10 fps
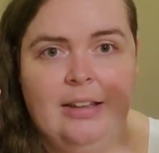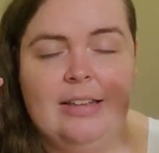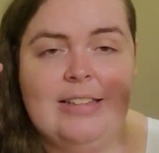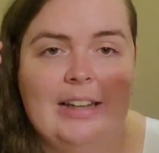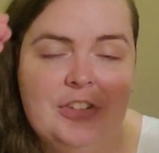
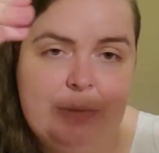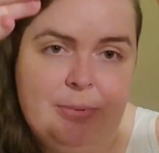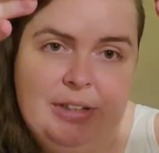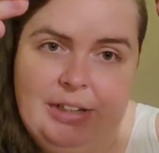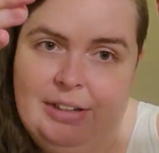is I'm just
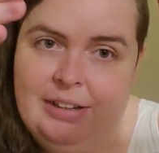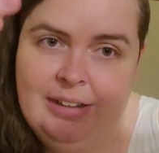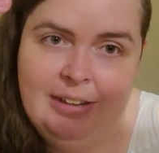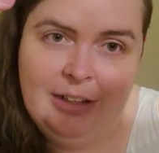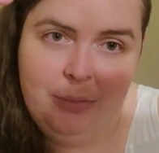bringing
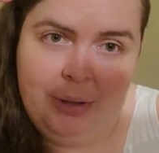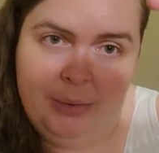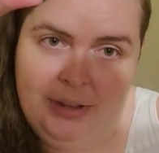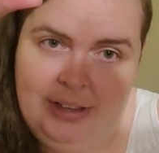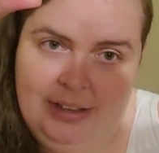my
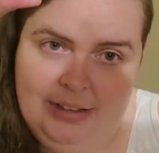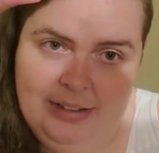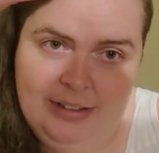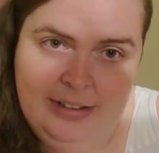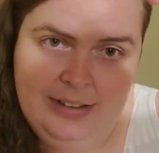whole
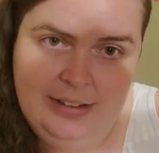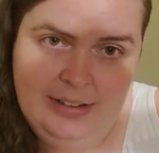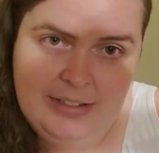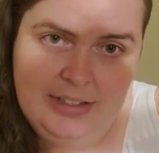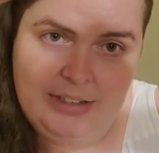hand
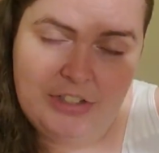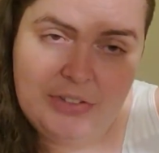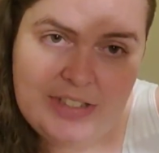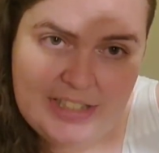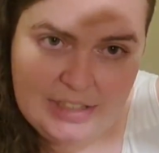together.
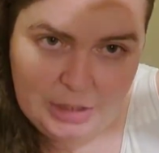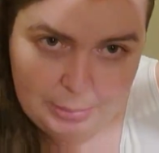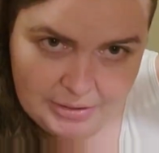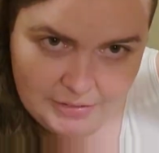So it's still the